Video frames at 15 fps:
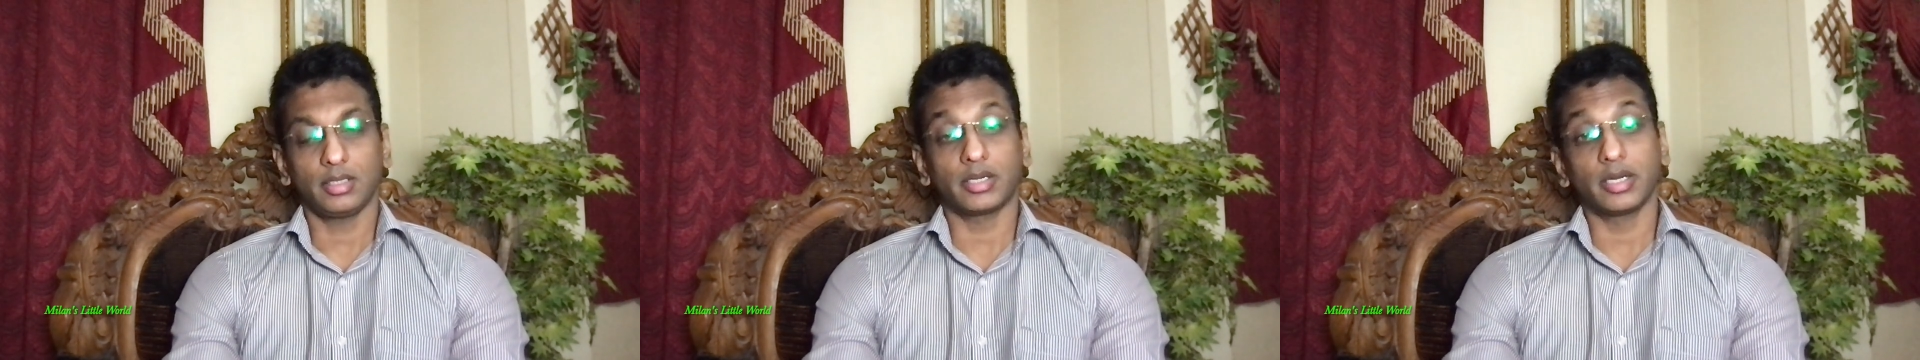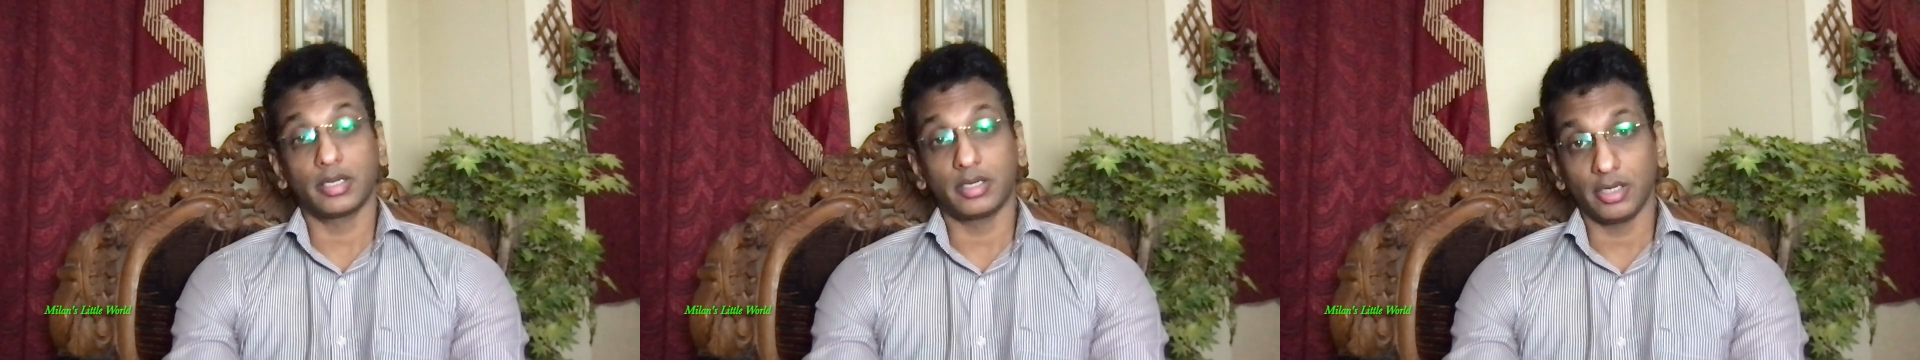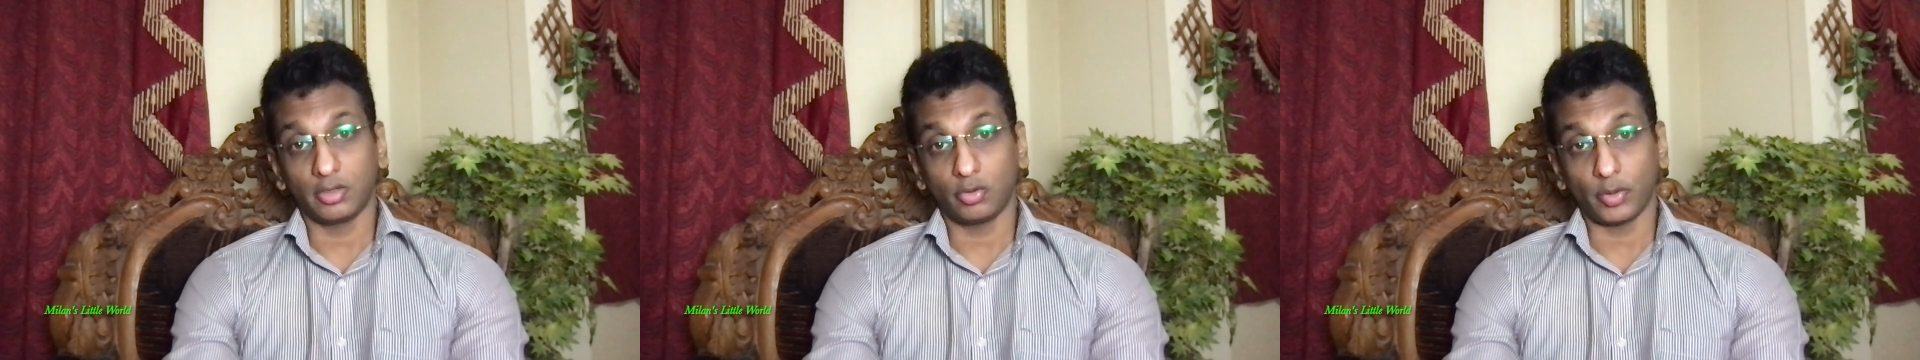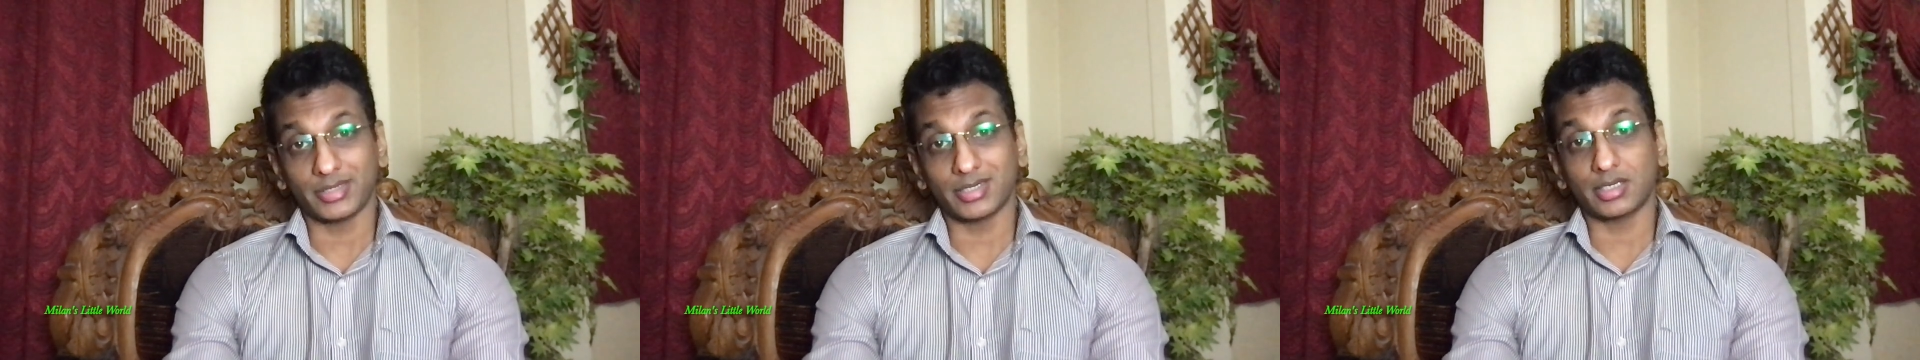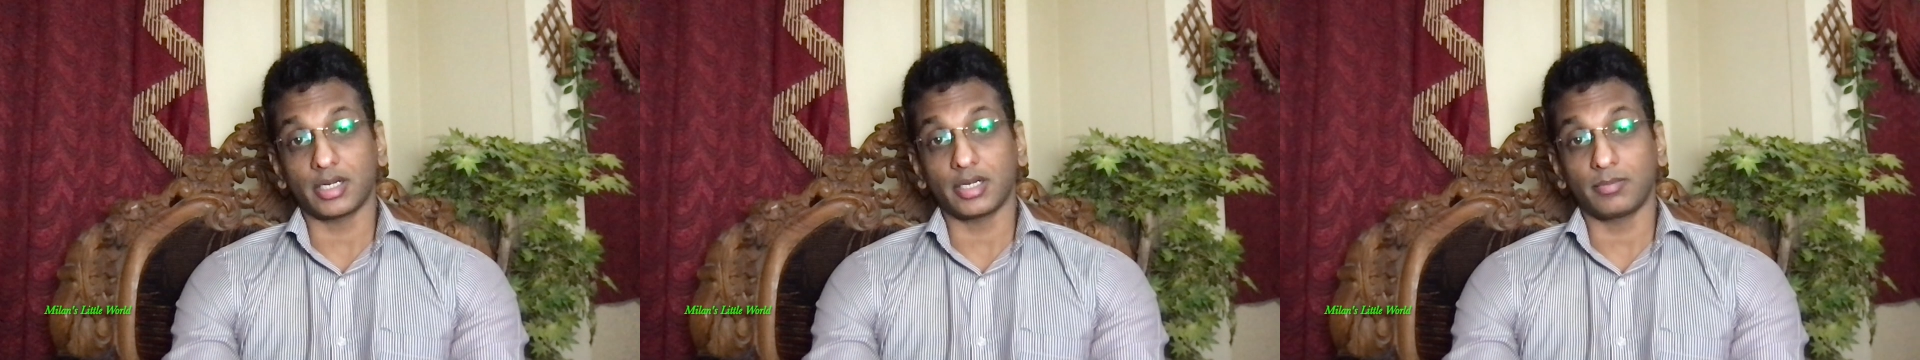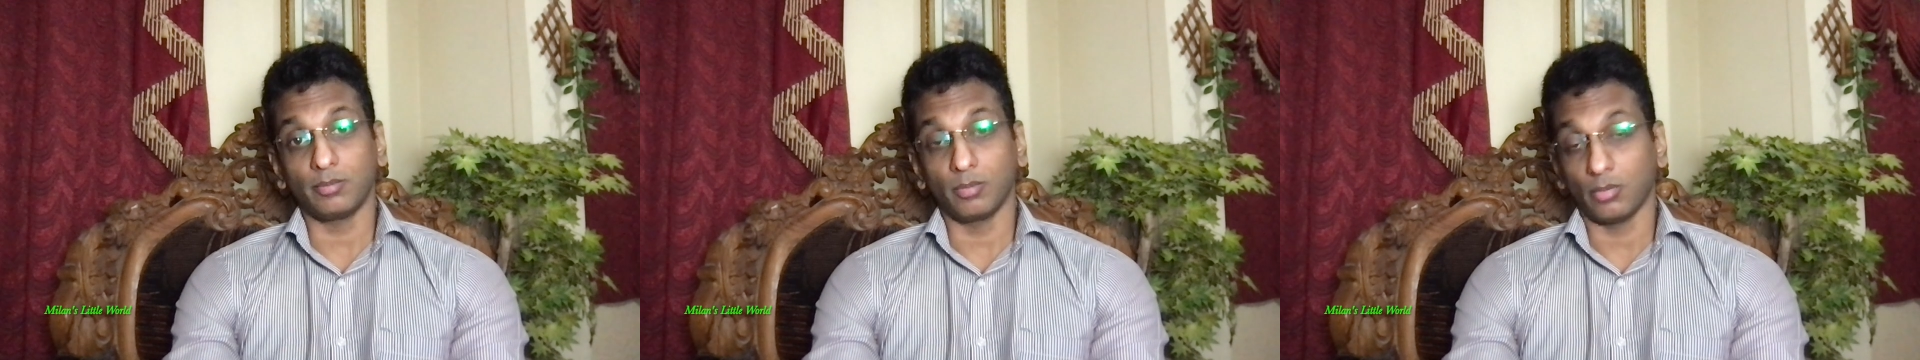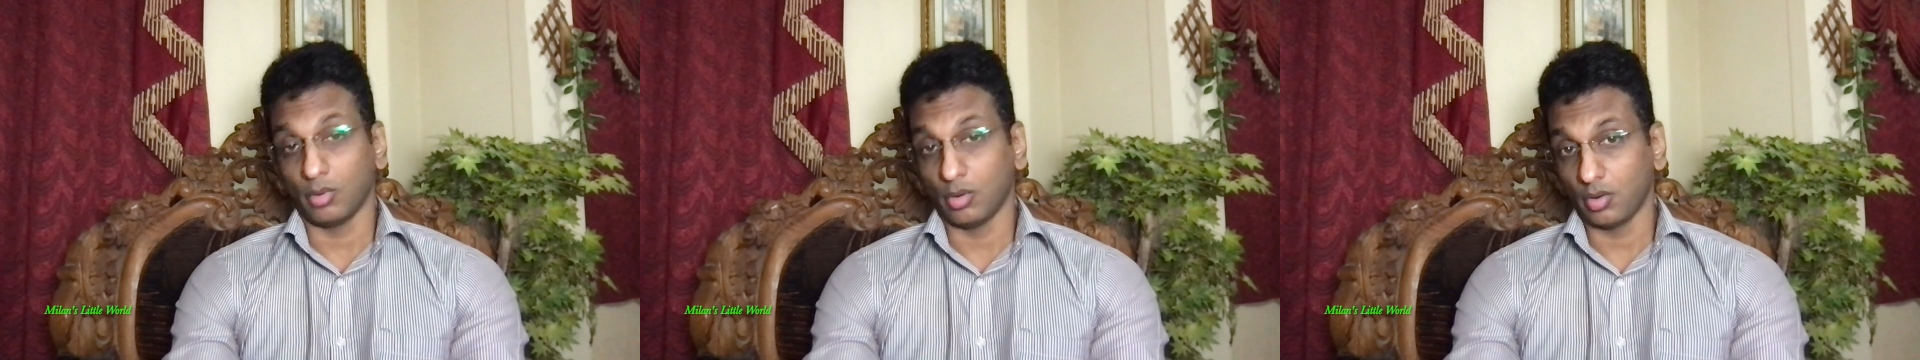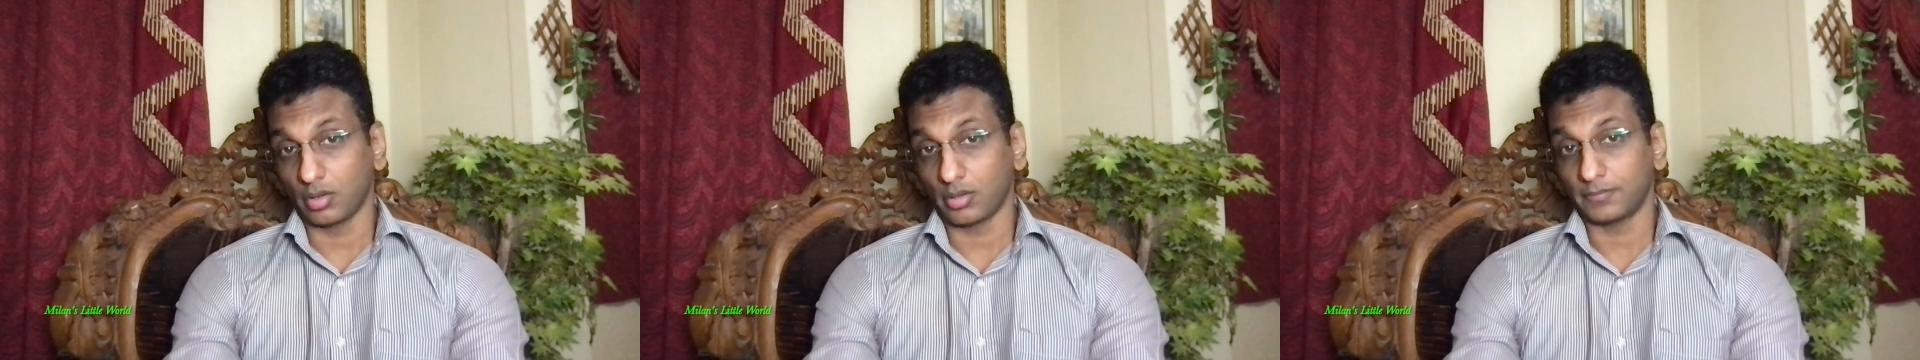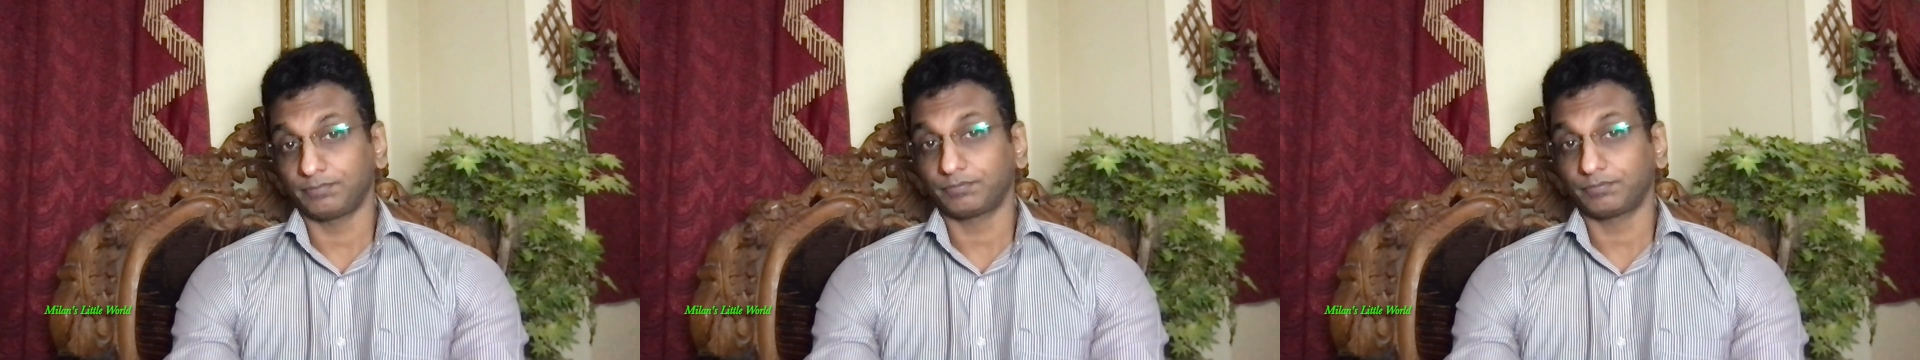kidney to excrete more